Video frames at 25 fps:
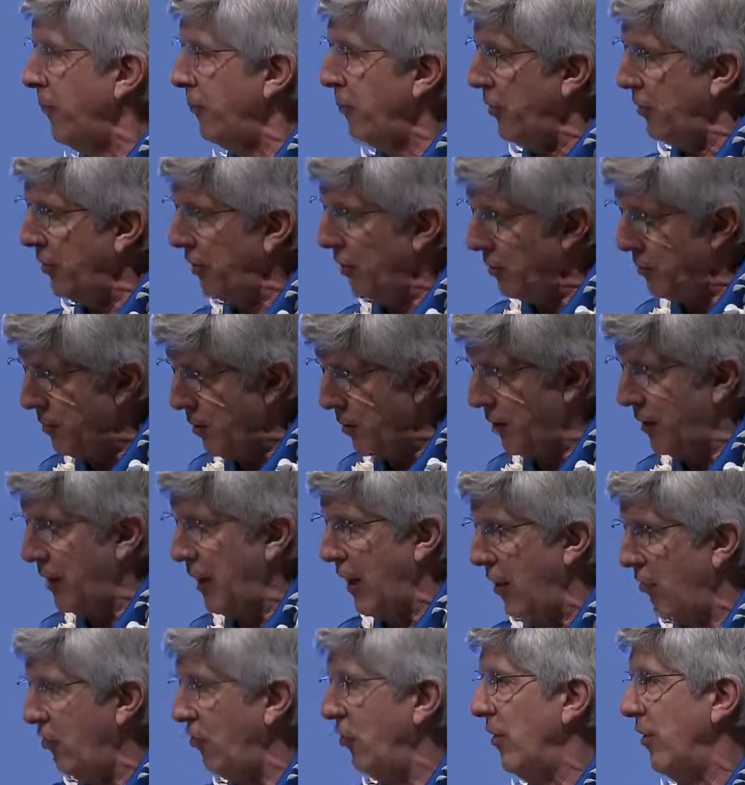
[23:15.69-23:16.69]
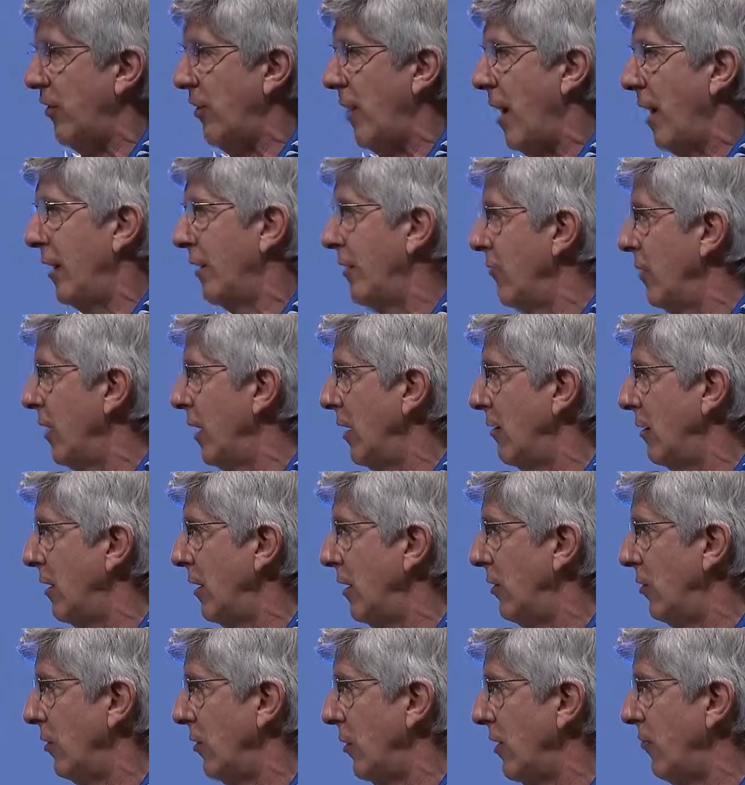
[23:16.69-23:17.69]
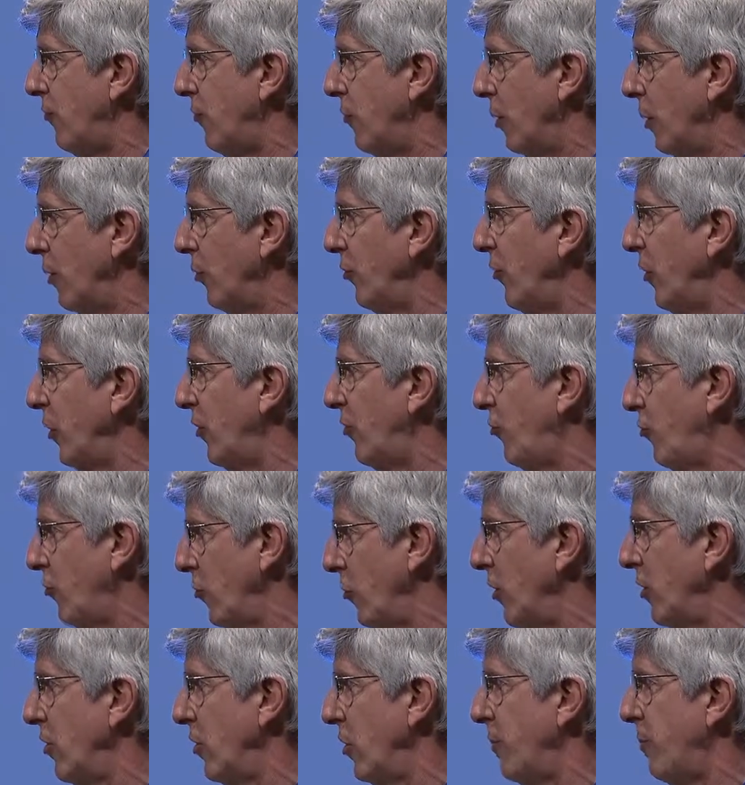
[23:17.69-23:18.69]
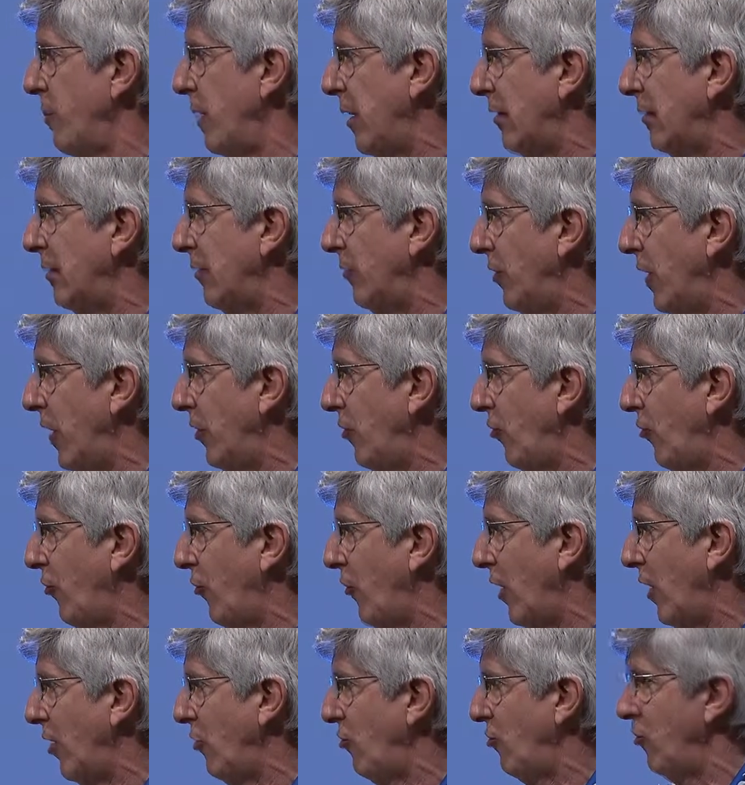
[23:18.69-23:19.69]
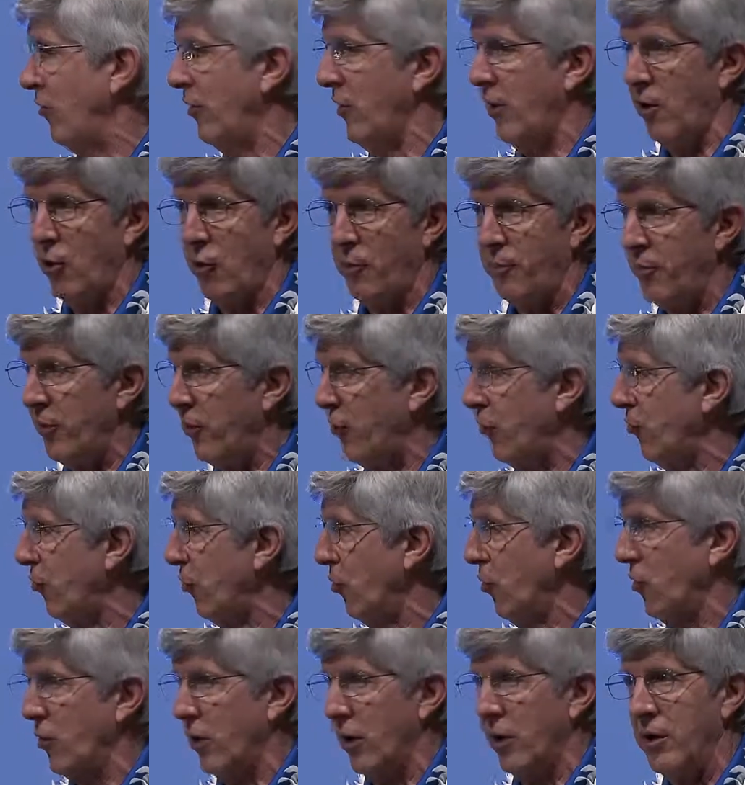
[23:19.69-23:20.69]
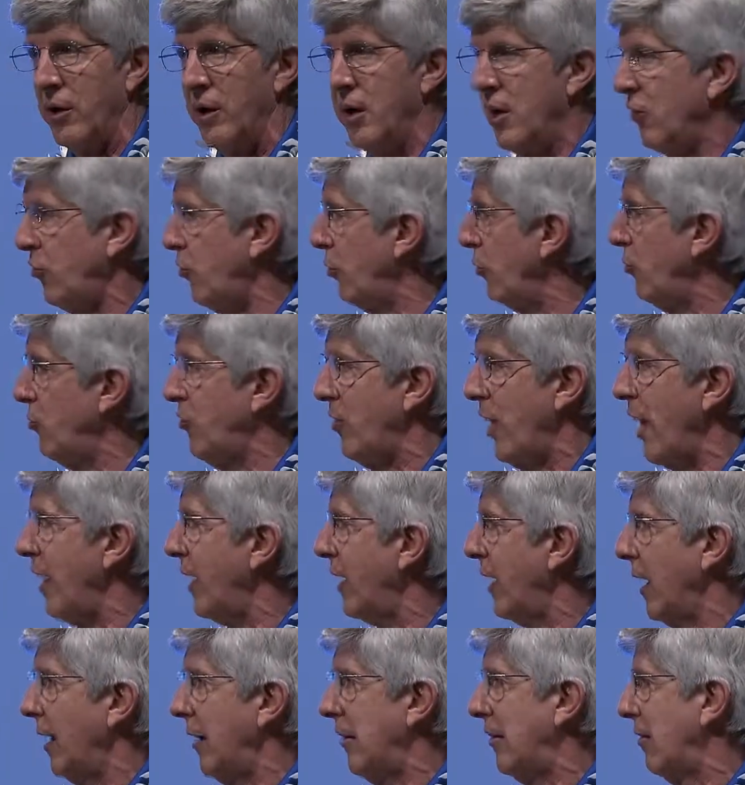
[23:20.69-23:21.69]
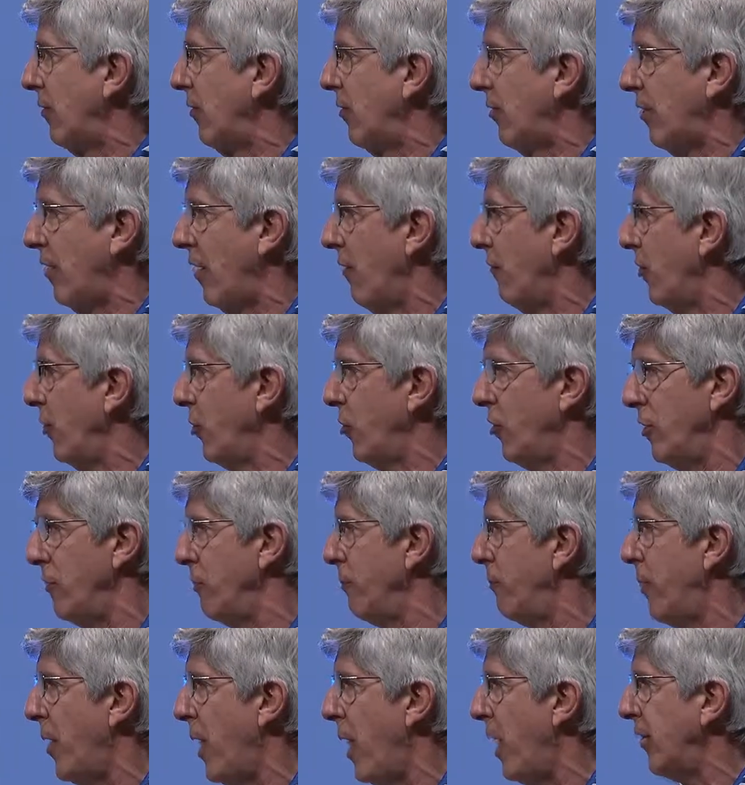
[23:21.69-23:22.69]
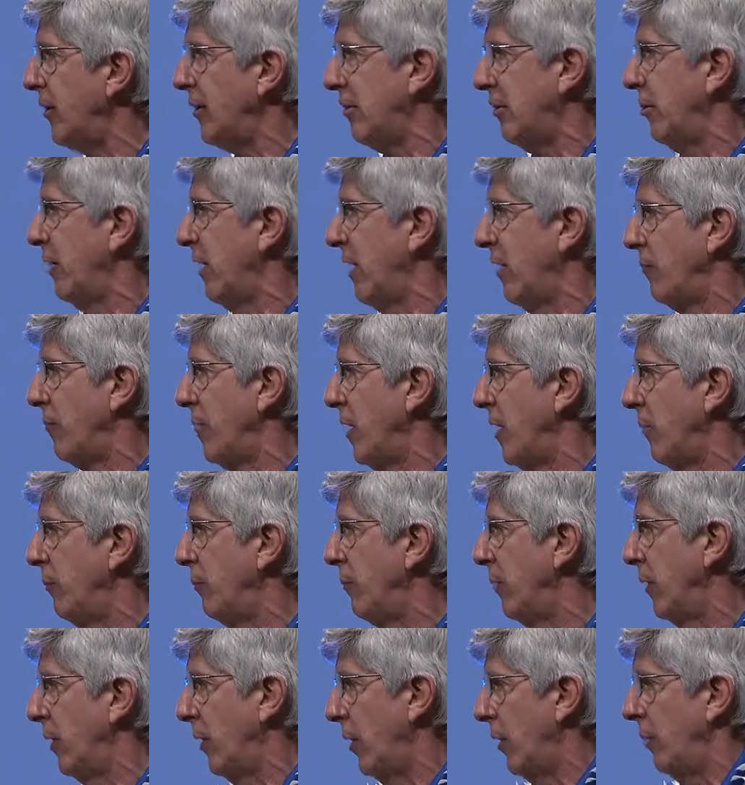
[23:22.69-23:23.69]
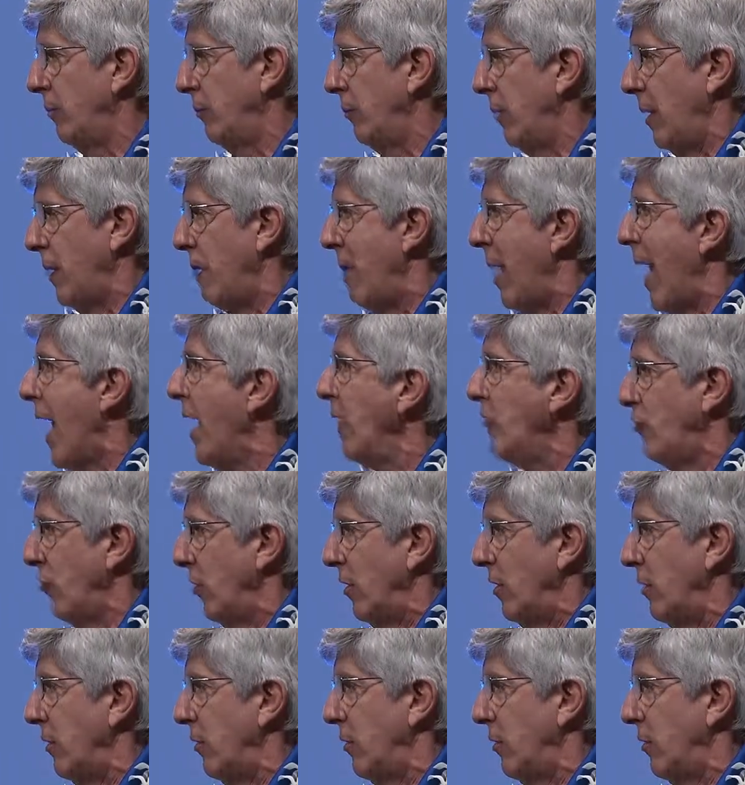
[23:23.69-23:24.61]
The Communications Act of 1934 was an extraordinary piece of legislation that opened the door to decades of stuff that couldn't possibly have been imagined